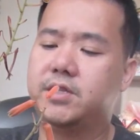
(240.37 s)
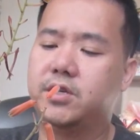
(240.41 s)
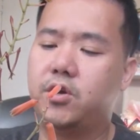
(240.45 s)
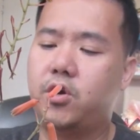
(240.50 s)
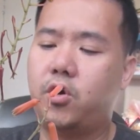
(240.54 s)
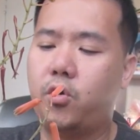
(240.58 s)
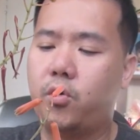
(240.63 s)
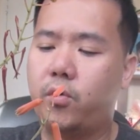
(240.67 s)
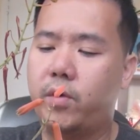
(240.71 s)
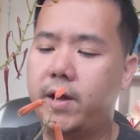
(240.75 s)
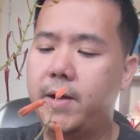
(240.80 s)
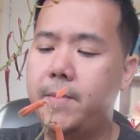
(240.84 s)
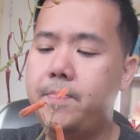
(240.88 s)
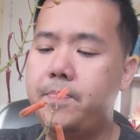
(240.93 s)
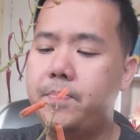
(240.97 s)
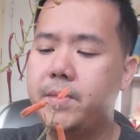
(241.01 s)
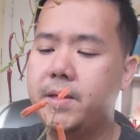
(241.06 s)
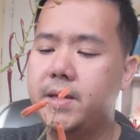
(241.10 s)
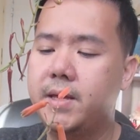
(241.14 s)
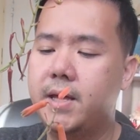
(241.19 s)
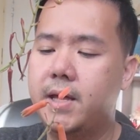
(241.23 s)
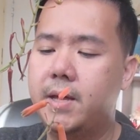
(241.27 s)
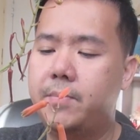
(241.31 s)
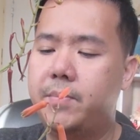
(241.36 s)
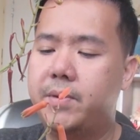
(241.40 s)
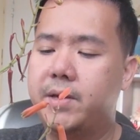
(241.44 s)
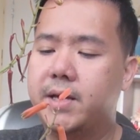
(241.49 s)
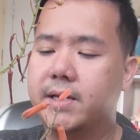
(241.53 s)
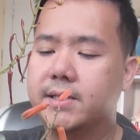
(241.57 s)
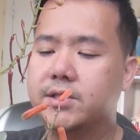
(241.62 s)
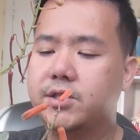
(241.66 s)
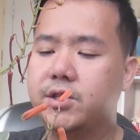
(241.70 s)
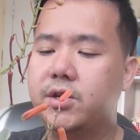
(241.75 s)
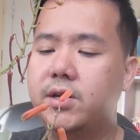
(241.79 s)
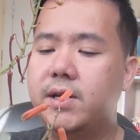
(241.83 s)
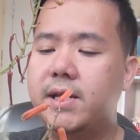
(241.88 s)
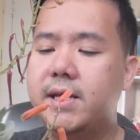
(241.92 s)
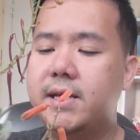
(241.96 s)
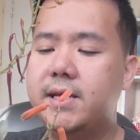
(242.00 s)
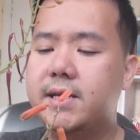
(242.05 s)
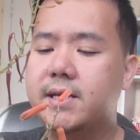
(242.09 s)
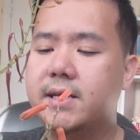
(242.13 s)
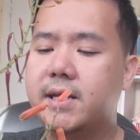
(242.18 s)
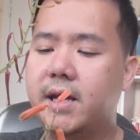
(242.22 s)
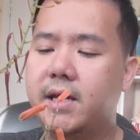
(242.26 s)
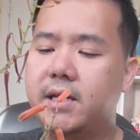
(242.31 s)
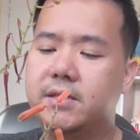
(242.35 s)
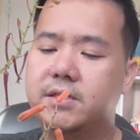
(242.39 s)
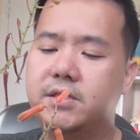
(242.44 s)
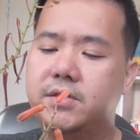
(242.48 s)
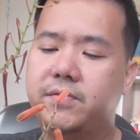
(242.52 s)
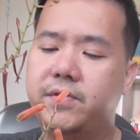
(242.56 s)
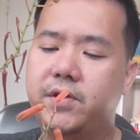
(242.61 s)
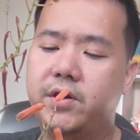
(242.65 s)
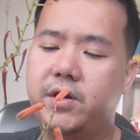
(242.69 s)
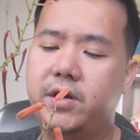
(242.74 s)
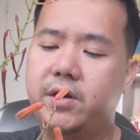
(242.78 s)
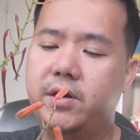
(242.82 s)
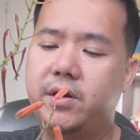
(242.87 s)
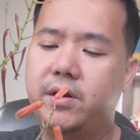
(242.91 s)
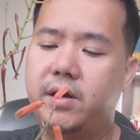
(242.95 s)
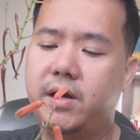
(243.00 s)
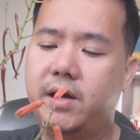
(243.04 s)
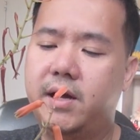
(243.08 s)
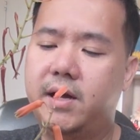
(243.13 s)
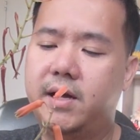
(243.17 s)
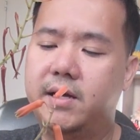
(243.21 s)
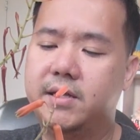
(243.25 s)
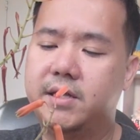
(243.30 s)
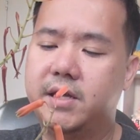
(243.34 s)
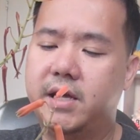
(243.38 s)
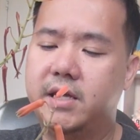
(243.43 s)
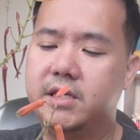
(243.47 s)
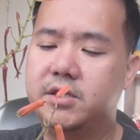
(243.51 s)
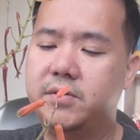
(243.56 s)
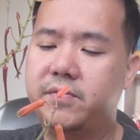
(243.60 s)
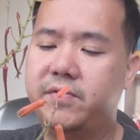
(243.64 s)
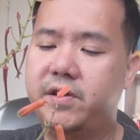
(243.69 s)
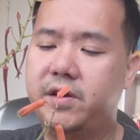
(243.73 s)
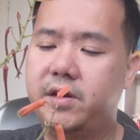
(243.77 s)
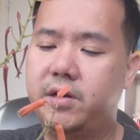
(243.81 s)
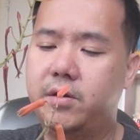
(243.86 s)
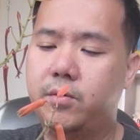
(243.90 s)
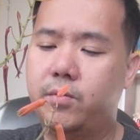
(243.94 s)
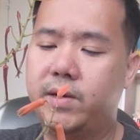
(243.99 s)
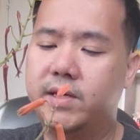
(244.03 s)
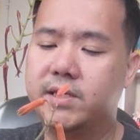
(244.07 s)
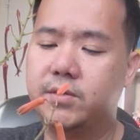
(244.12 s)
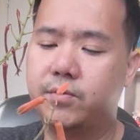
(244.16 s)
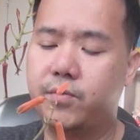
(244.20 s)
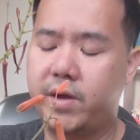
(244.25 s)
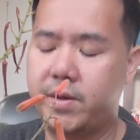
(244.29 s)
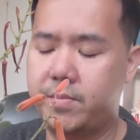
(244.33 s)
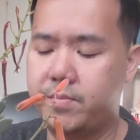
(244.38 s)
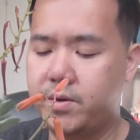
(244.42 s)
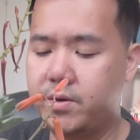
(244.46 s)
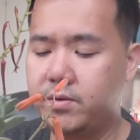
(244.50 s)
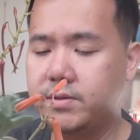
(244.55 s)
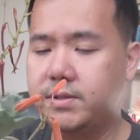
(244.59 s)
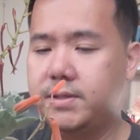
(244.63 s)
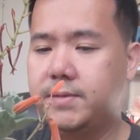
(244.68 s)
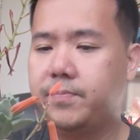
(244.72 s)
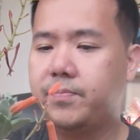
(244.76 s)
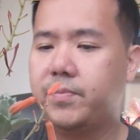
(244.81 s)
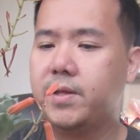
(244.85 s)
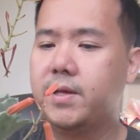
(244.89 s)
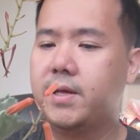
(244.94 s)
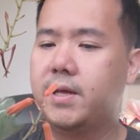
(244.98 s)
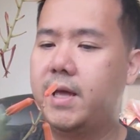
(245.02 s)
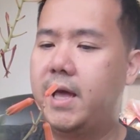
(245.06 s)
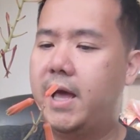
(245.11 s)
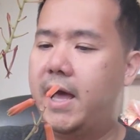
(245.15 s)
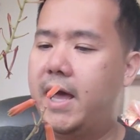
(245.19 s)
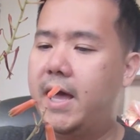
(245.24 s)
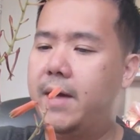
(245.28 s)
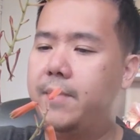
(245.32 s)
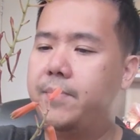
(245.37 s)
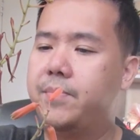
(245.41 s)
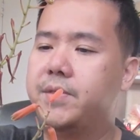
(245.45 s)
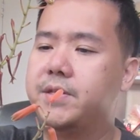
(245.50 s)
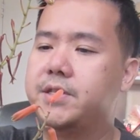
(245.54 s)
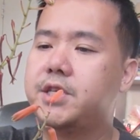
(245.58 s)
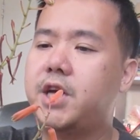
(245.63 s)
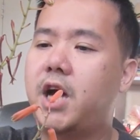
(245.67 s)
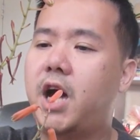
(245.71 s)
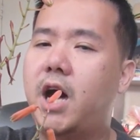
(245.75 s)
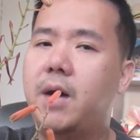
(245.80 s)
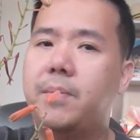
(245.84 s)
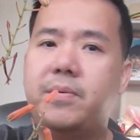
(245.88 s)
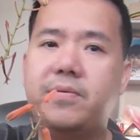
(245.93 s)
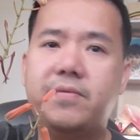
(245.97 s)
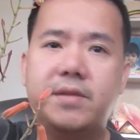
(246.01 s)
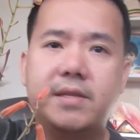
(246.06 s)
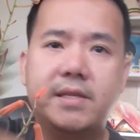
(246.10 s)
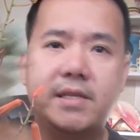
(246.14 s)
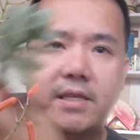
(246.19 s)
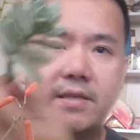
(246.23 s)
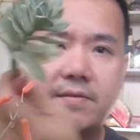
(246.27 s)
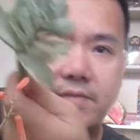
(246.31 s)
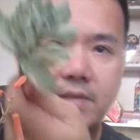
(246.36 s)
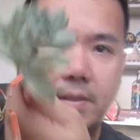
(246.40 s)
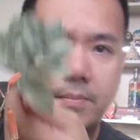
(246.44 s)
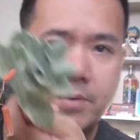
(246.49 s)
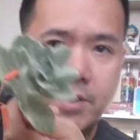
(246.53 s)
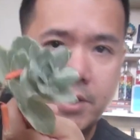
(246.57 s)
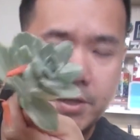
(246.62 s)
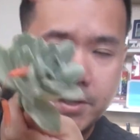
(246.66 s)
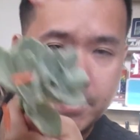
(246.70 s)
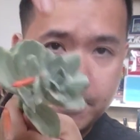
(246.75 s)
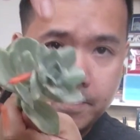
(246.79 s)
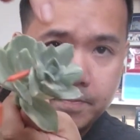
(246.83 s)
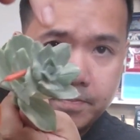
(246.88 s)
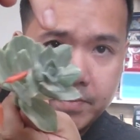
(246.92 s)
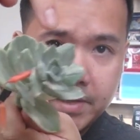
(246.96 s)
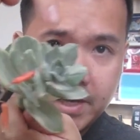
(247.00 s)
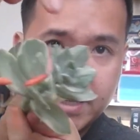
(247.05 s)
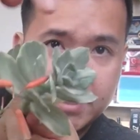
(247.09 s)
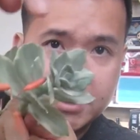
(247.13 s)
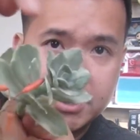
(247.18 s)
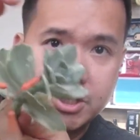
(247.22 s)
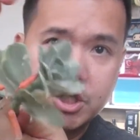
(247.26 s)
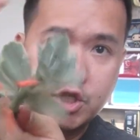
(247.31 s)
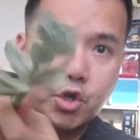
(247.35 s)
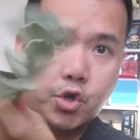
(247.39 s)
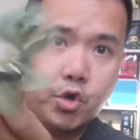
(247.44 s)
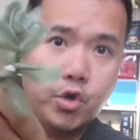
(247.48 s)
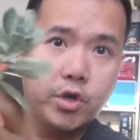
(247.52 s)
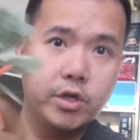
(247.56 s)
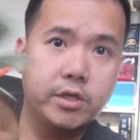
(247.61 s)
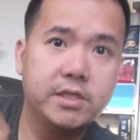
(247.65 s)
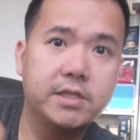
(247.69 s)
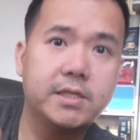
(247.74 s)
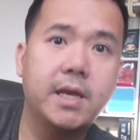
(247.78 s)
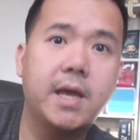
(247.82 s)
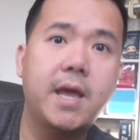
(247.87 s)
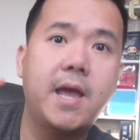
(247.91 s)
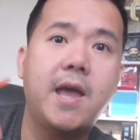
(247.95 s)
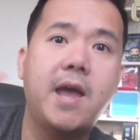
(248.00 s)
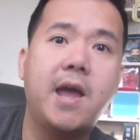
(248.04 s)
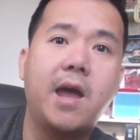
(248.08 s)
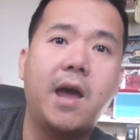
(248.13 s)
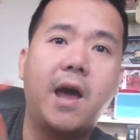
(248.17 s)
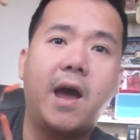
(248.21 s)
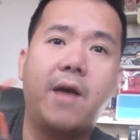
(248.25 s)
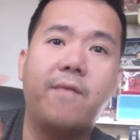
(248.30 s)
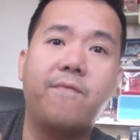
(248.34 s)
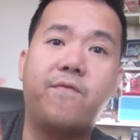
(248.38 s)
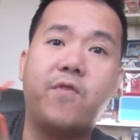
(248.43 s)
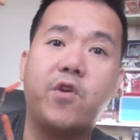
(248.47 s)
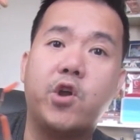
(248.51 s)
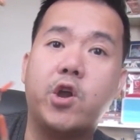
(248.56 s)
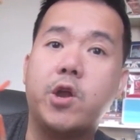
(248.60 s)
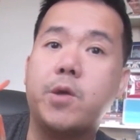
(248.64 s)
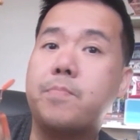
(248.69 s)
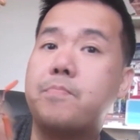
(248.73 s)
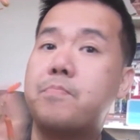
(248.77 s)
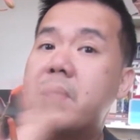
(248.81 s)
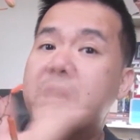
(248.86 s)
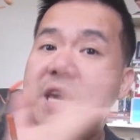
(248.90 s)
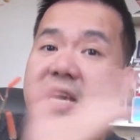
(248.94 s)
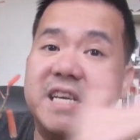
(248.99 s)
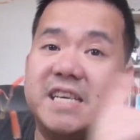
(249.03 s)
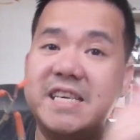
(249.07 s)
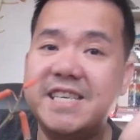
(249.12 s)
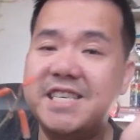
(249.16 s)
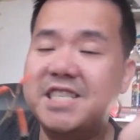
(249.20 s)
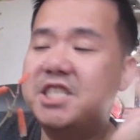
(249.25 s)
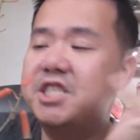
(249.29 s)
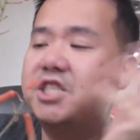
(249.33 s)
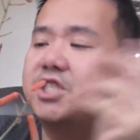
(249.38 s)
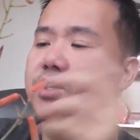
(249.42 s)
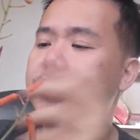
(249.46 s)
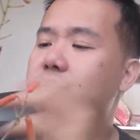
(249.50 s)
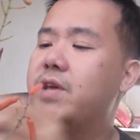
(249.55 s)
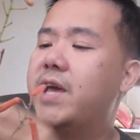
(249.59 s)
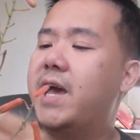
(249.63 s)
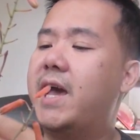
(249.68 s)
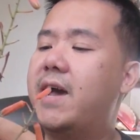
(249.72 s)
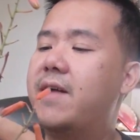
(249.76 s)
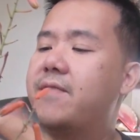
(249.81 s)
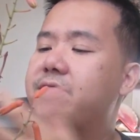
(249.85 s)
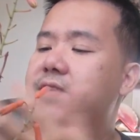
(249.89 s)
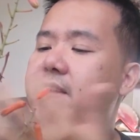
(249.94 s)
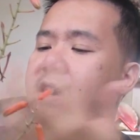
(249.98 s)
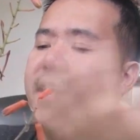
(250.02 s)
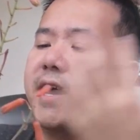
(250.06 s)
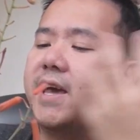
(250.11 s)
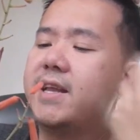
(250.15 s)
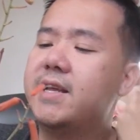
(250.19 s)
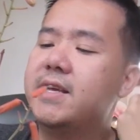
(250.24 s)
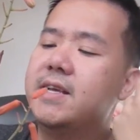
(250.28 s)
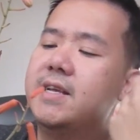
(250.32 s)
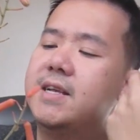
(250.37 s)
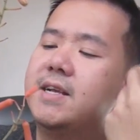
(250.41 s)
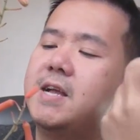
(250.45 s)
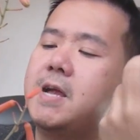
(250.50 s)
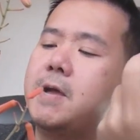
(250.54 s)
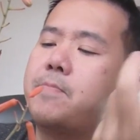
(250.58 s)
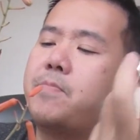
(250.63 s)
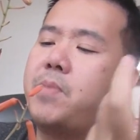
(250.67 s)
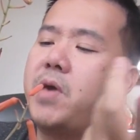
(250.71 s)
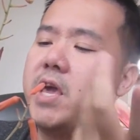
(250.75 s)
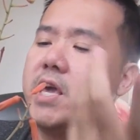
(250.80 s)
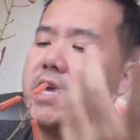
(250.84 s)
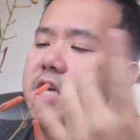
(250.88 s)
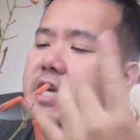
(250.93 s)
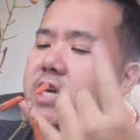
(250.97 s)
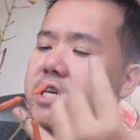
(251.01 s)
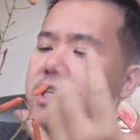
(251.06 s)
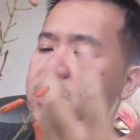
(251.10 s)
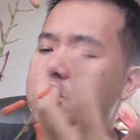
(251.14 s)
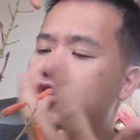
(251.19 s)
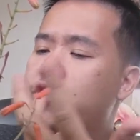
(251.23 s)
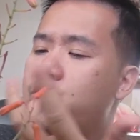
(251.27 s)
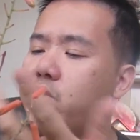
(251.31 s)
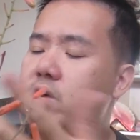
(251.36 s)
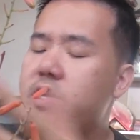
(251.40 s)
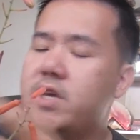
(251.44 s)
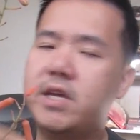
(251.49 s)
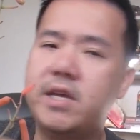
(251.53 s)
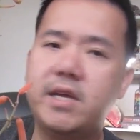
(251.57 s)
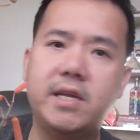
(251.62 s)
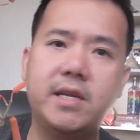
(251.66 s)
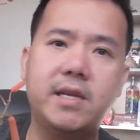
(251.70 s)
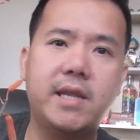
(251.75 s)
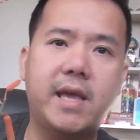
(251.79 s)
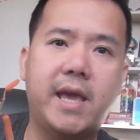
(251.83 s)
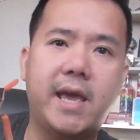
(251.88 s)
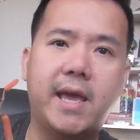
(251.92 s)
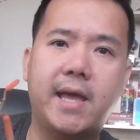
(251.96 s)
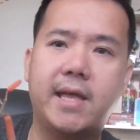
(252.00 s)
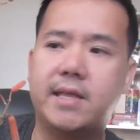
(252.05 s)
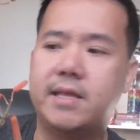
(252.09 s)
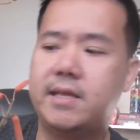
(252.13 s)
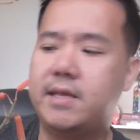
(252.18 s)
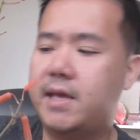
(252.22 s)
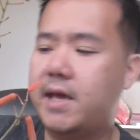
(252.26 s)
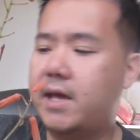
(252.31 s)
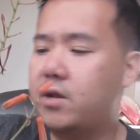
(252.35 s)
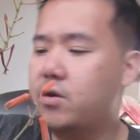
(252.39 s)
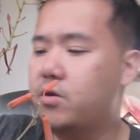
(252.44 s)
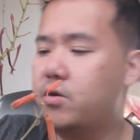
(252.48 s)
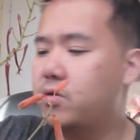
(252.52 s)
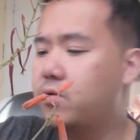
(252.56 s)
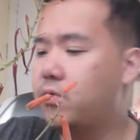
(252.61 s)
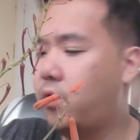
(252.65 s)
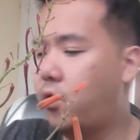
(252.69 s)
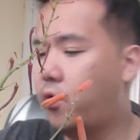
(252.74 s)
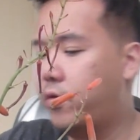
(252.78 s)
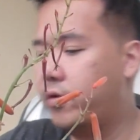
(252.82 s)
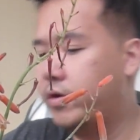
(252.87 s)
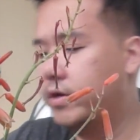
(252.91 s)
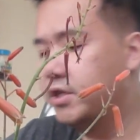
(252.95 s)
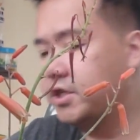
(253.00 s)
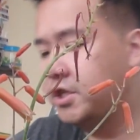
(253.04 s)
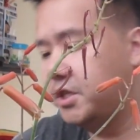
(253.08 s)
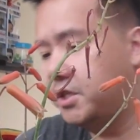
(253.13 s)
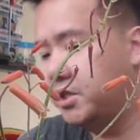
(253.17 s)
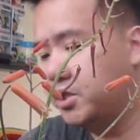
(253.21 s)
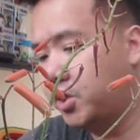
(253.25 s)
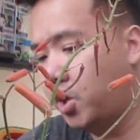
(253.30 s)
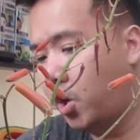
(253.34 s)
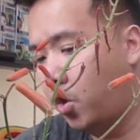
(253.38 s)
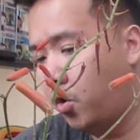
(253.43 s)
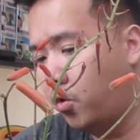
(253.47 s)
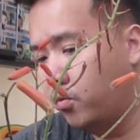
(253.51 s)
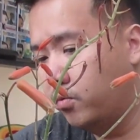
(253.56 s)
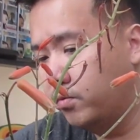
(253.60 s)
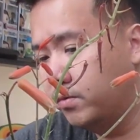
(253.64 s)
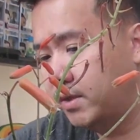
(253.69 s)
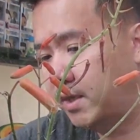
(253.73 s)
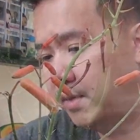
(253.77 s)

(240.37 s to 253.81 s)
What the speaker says: decora because they're like Echeveria, the Echeveria West Rainbows. The top of the leaves up here actually turns very pinkish, so you have that pinkish, green, and yellow, orangey tone